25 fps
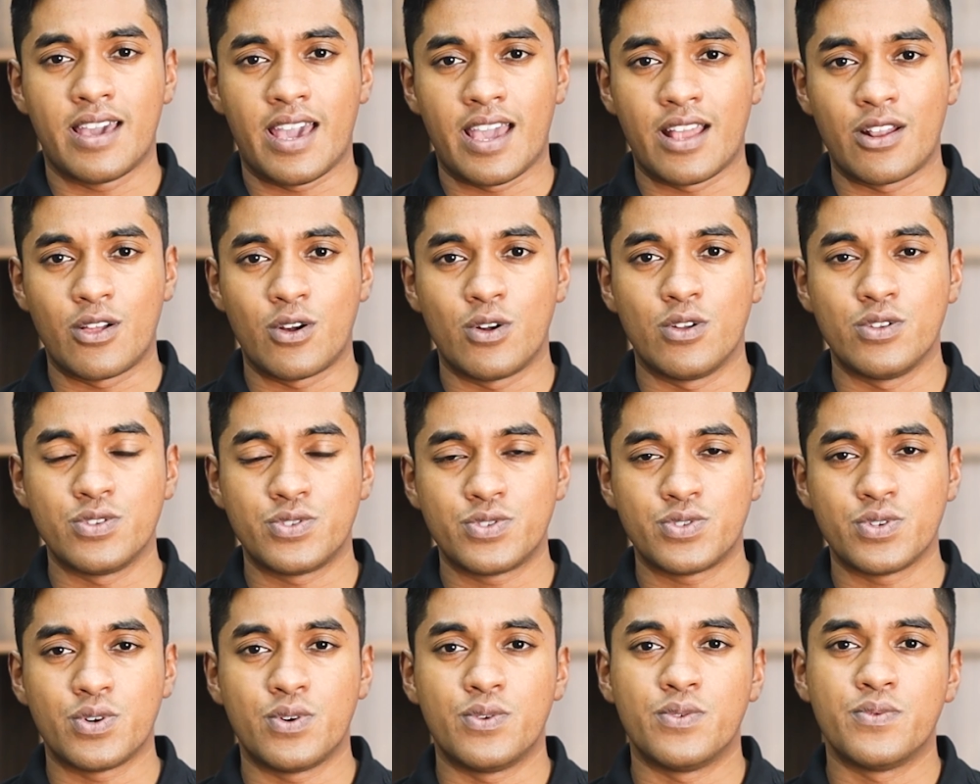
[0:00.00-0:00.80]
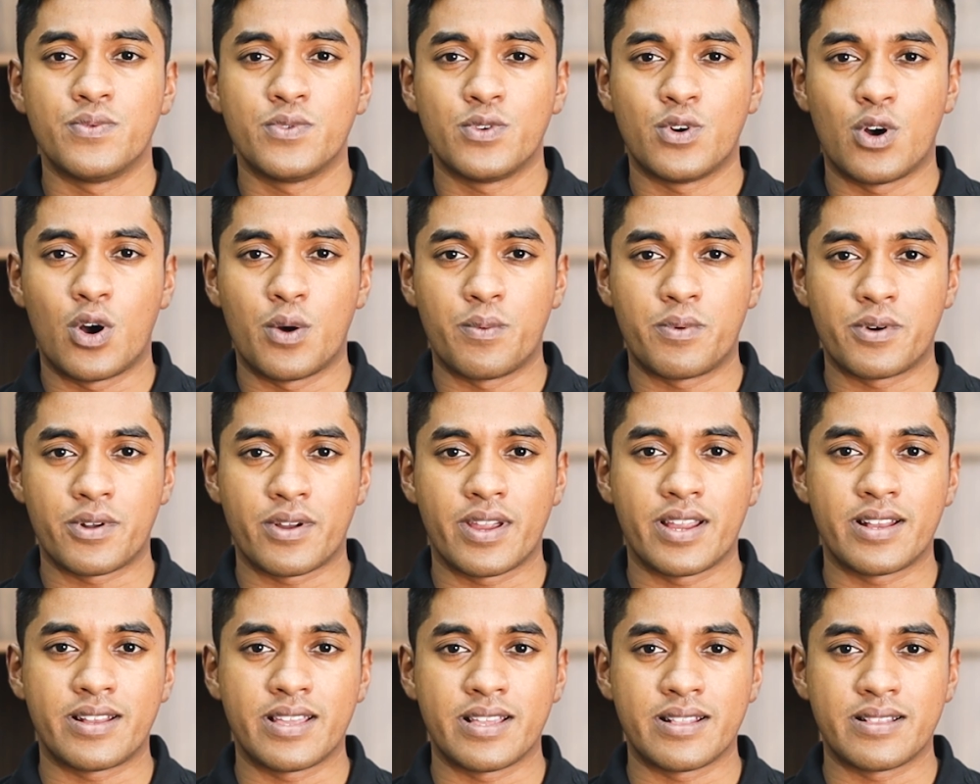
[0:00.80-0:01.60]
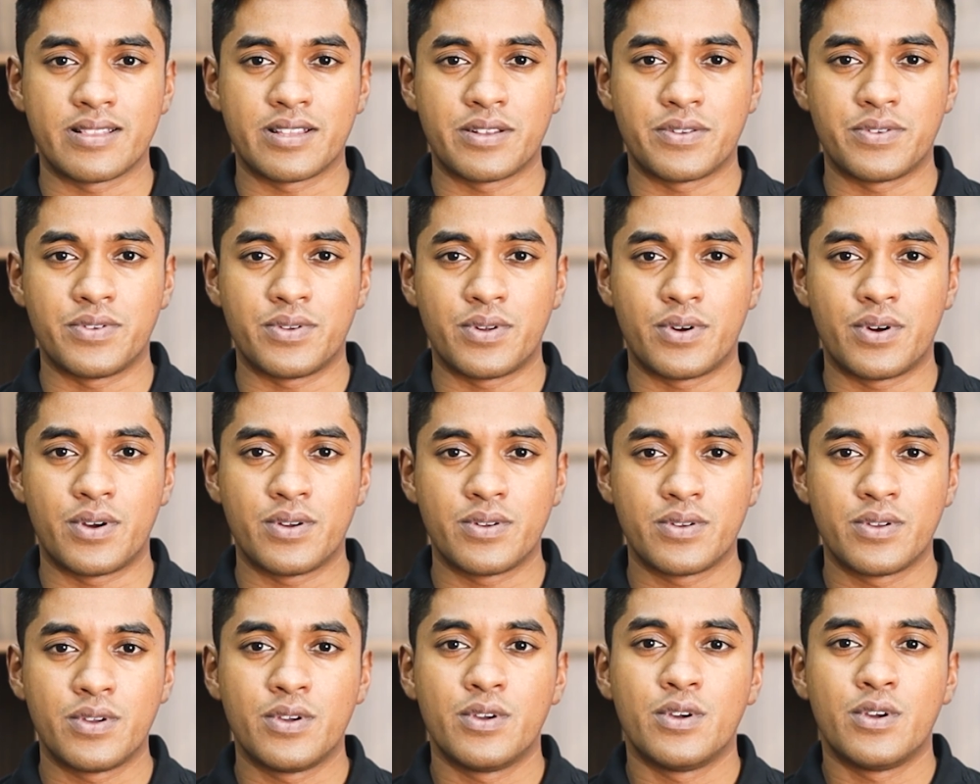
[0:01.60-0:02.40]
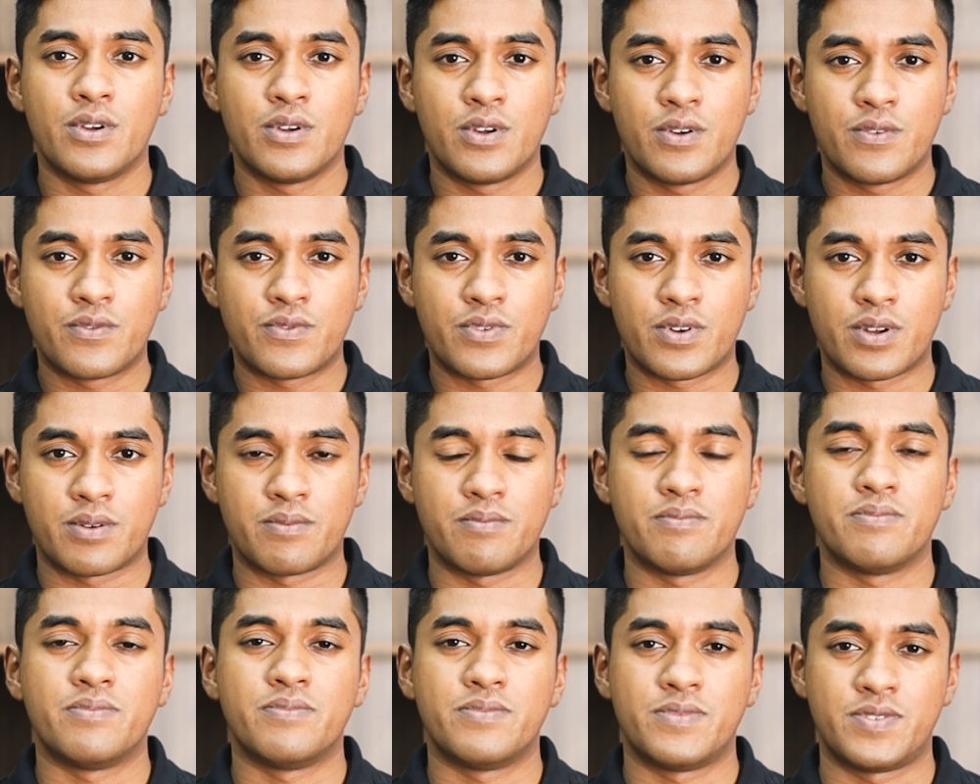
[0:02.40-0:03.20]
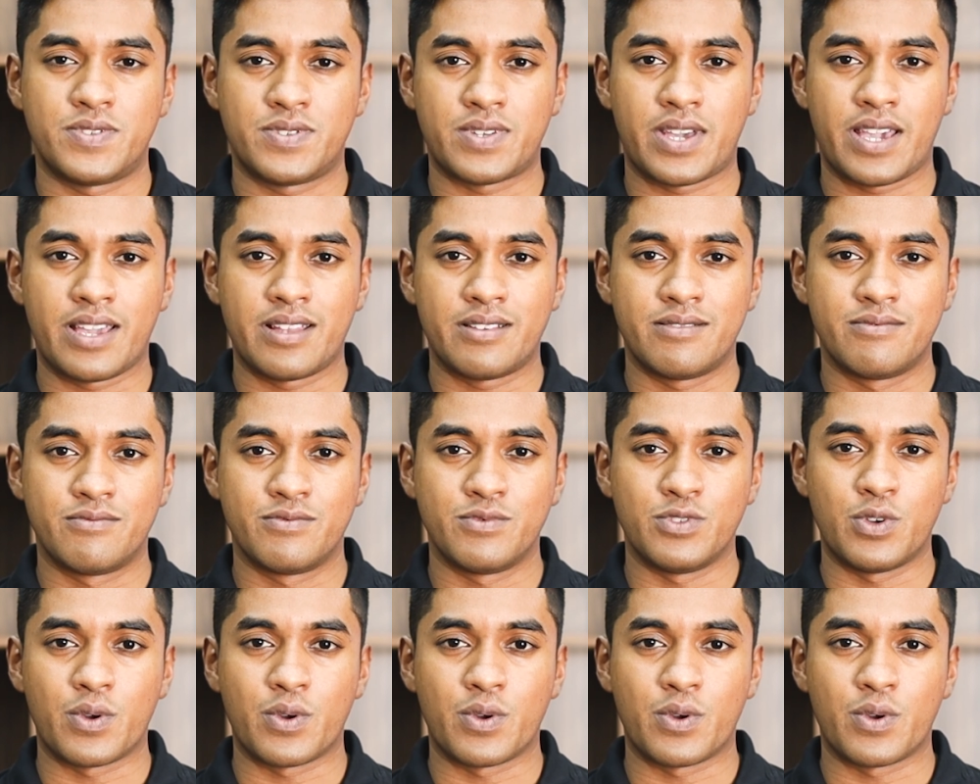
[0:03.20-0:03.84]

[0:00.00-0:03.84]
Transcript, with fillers: and also operating the drone from site.